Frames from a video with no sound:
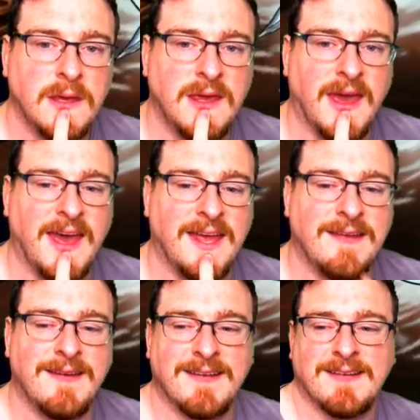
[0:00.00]
Yeah.
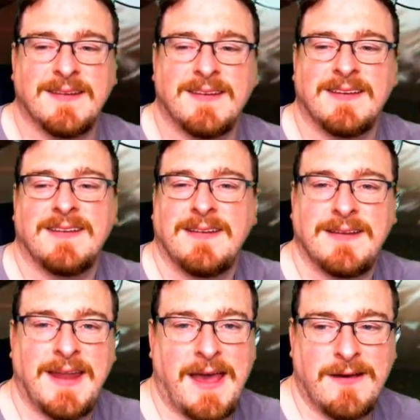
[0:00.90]

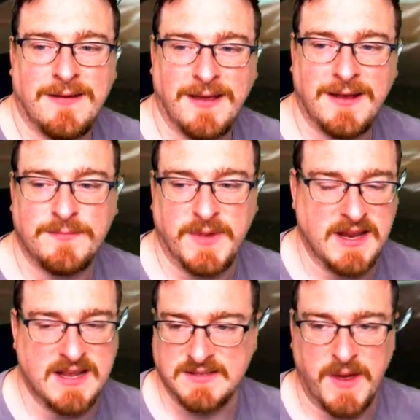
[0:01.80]
Nailed it. But it doesn't